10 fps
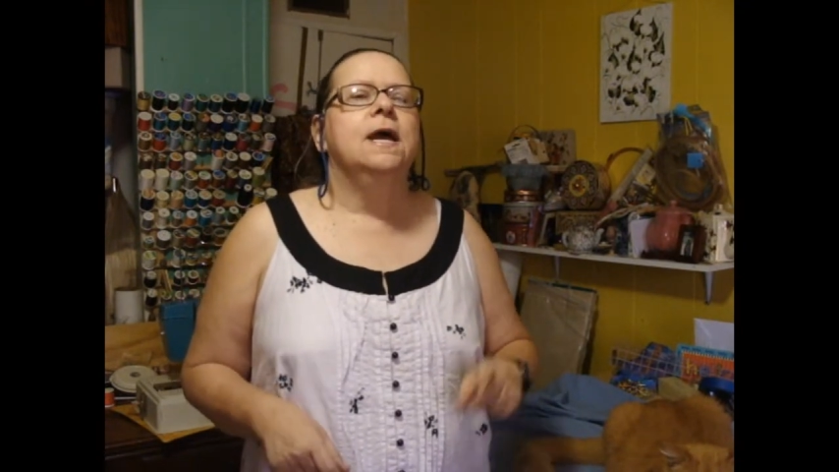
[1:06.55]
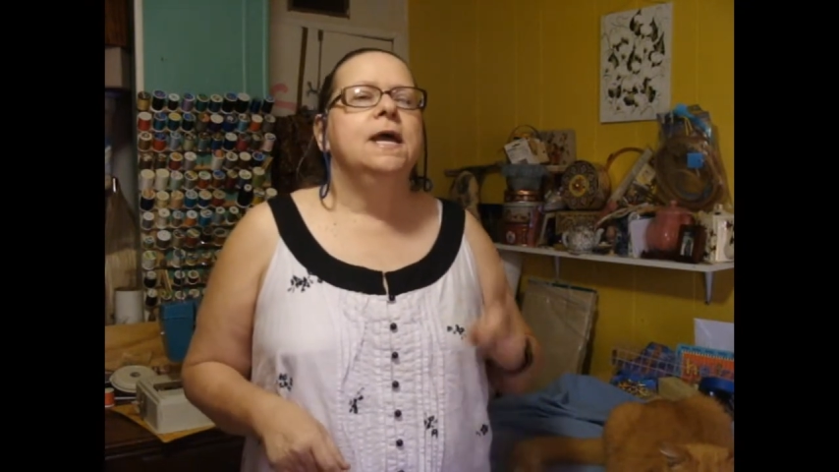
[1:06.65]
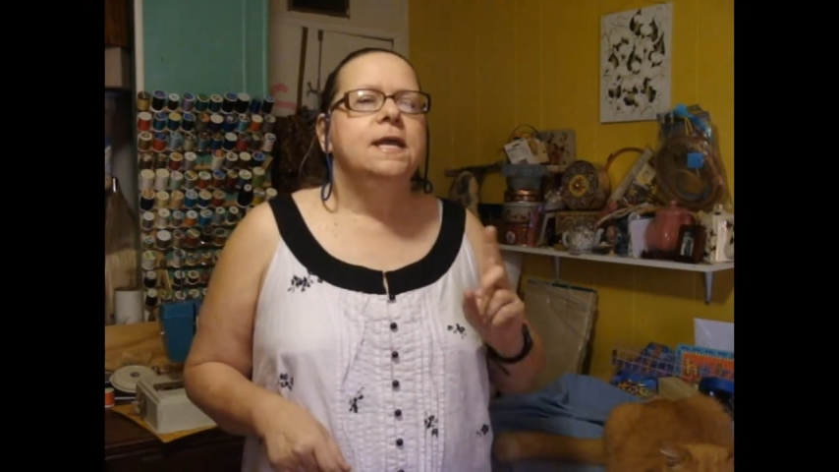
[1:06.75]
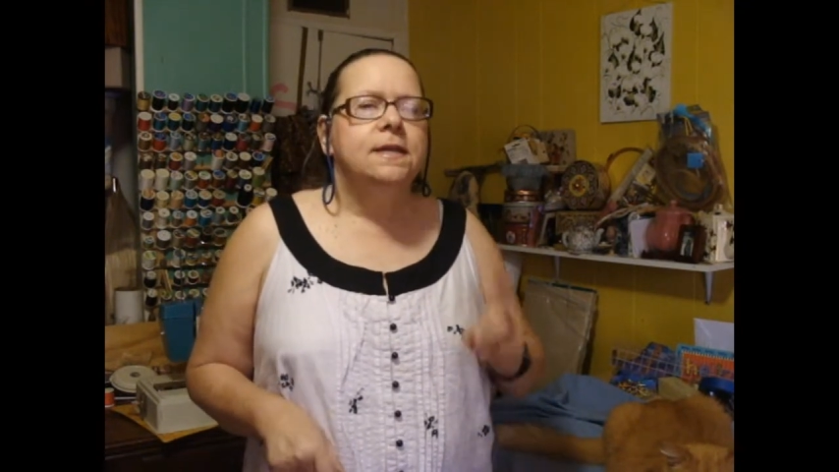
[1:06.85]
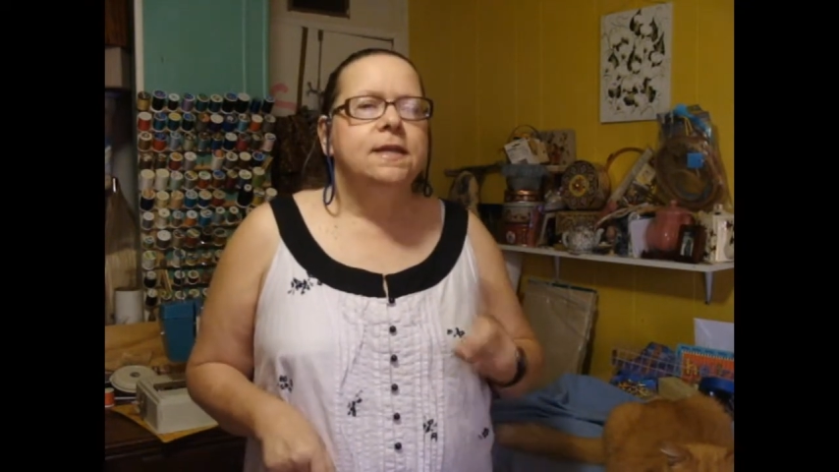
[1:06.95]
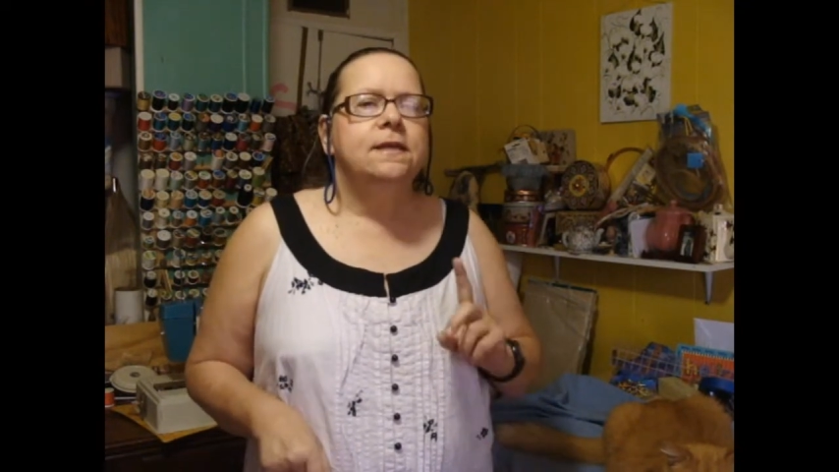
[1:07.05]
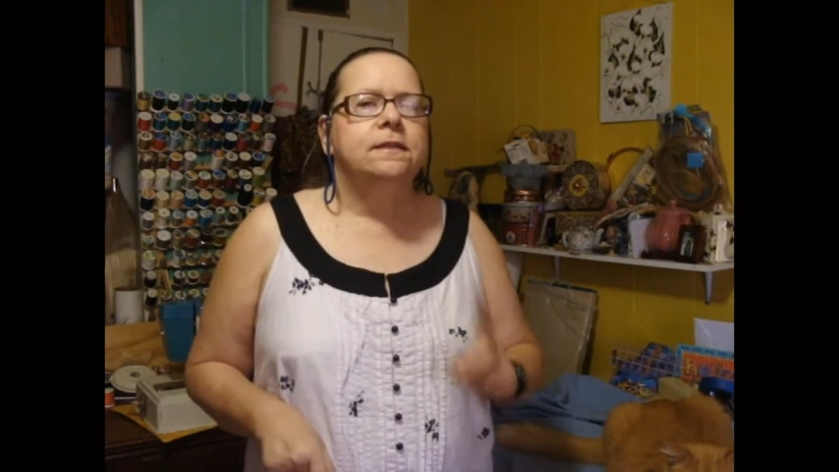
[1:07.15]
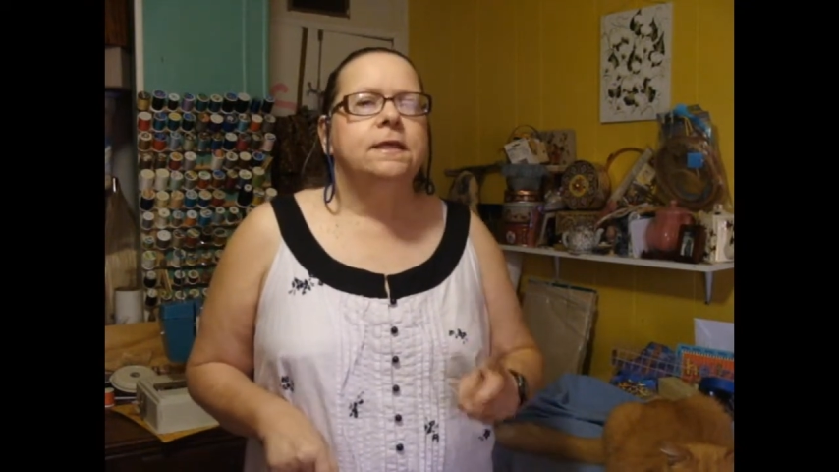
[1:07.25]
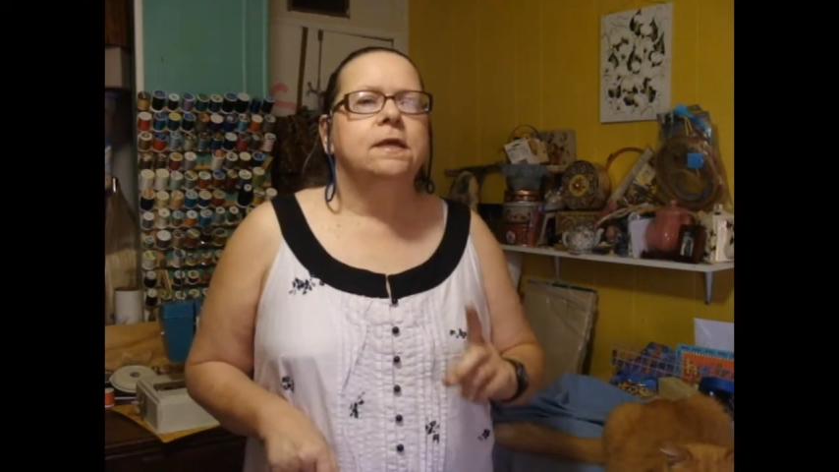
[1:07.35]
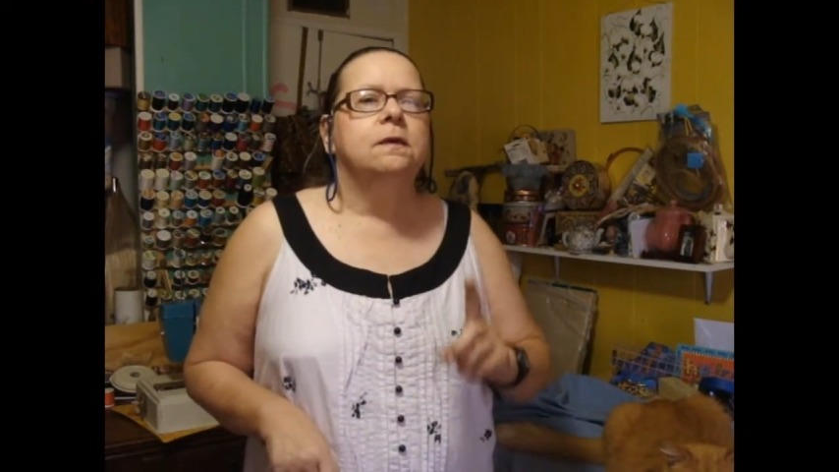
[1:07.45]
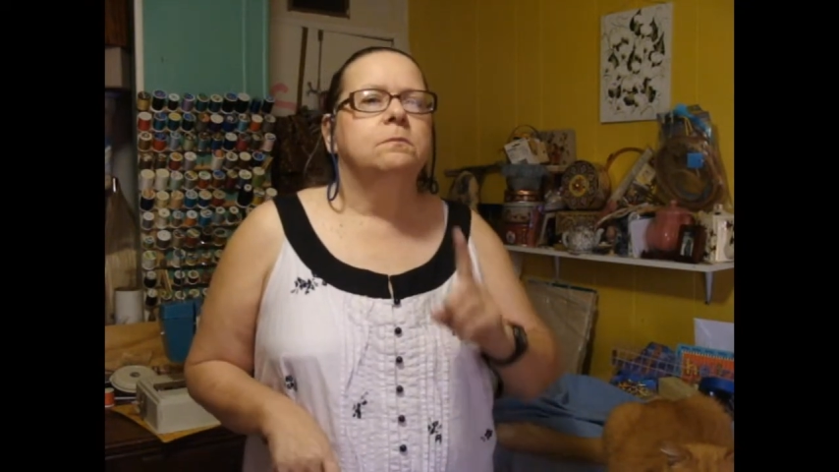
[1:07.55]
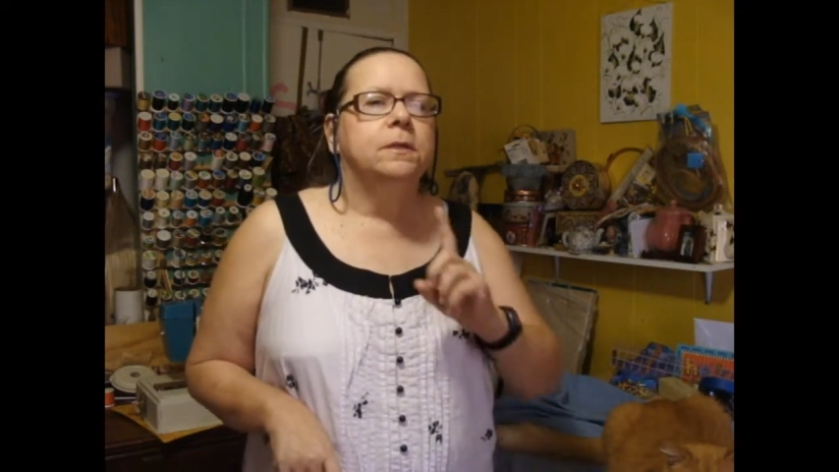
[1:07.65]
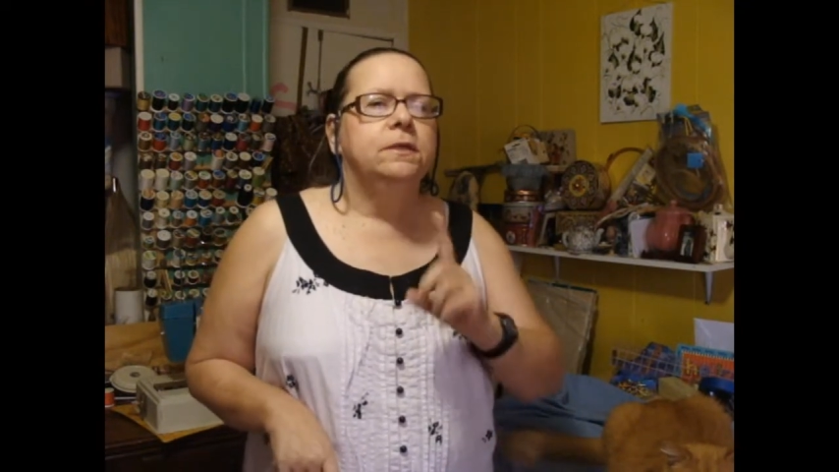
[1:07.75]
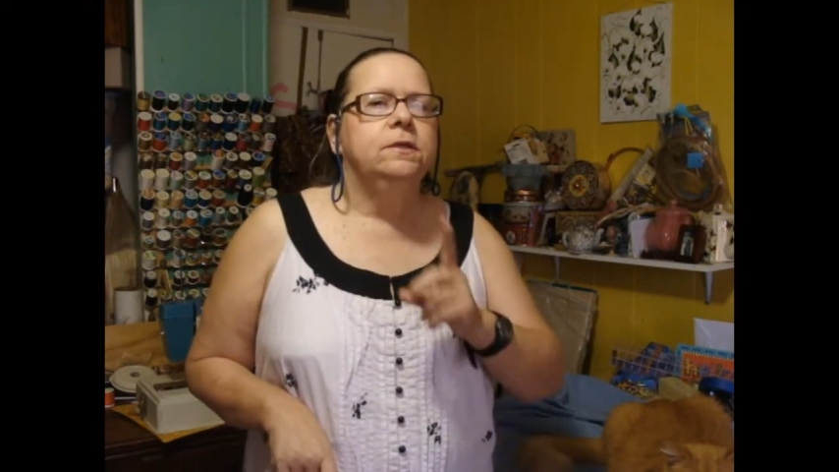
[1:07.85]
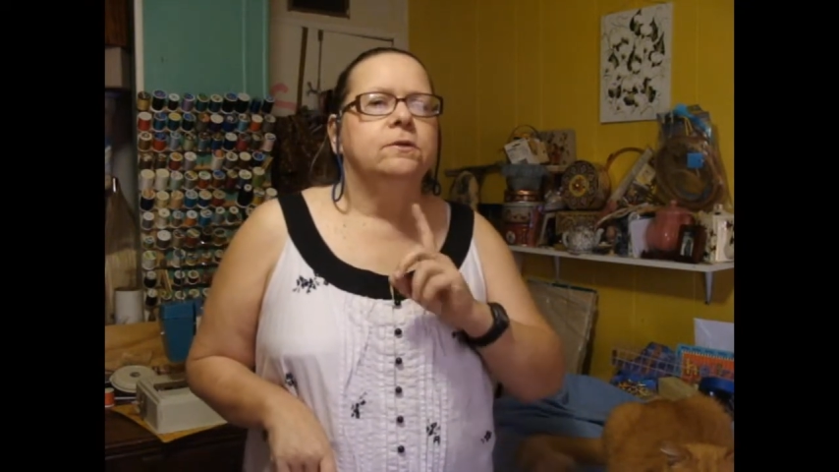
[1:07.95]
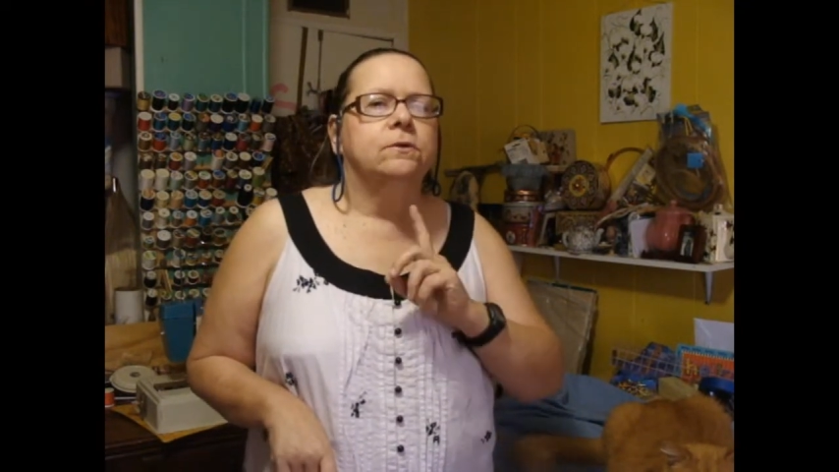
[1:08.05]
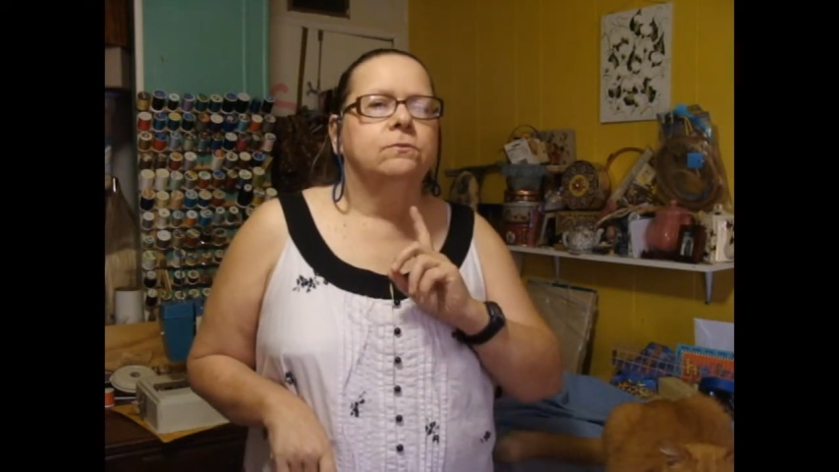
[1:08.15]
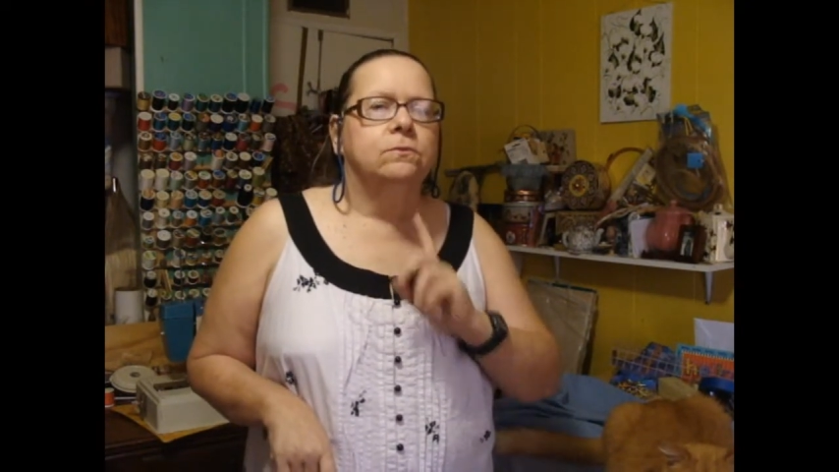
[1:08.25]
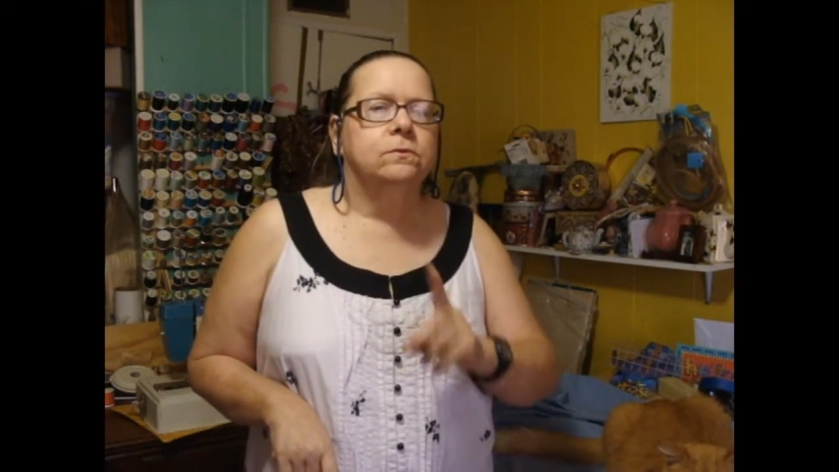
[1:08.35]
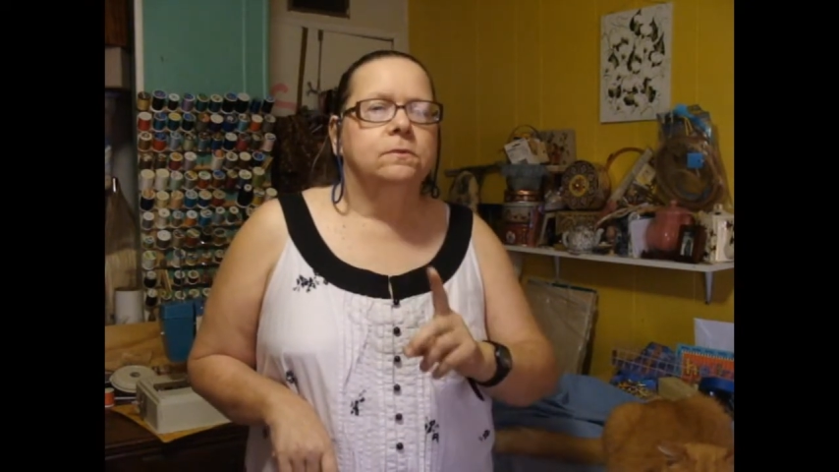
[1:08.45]
anything but your
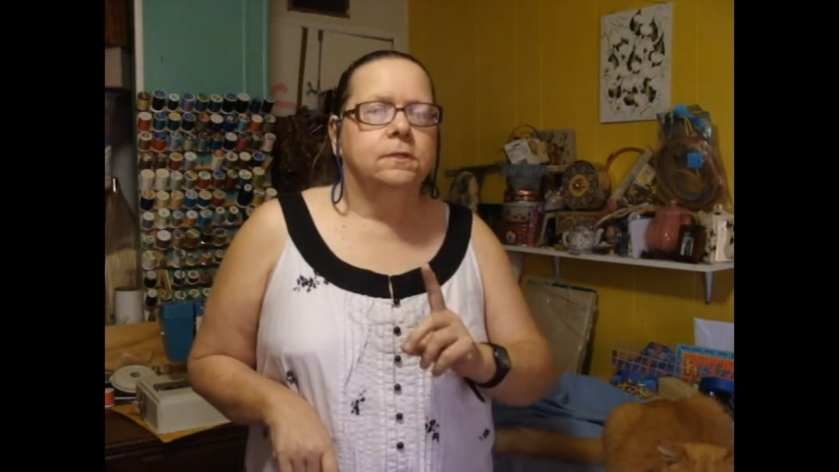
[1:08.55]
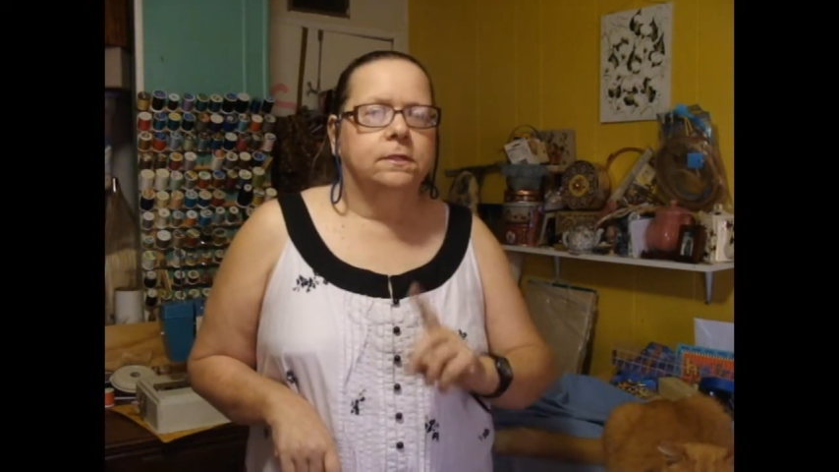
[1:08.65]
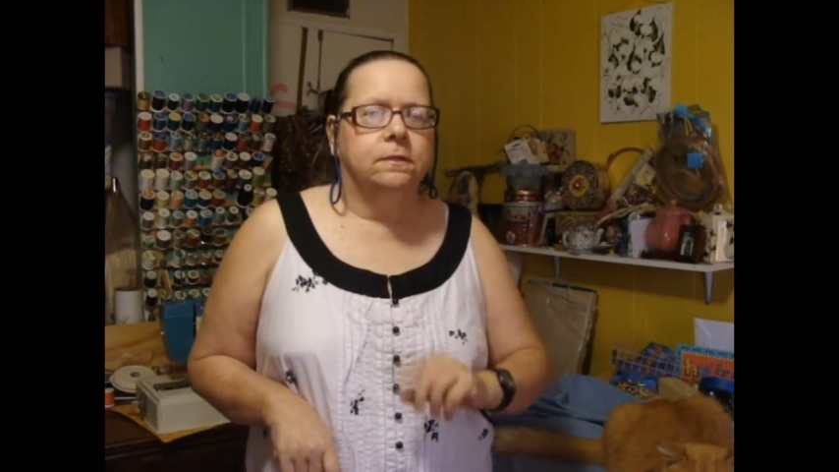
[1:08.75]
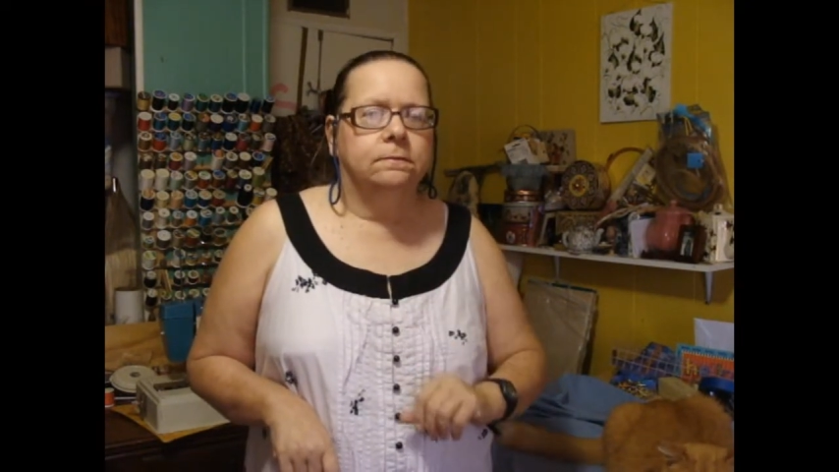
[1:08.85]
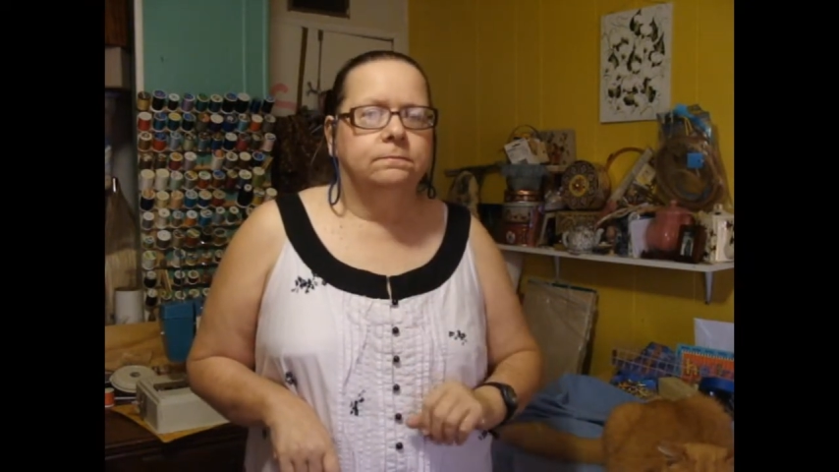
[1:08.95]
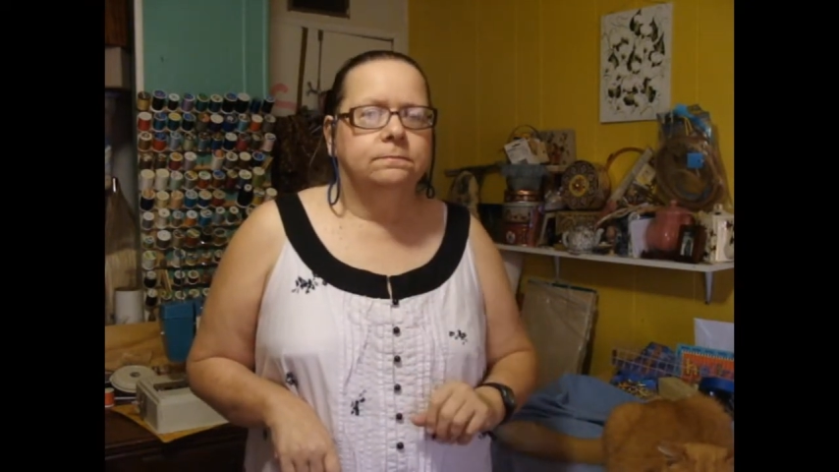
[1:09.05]
ruler.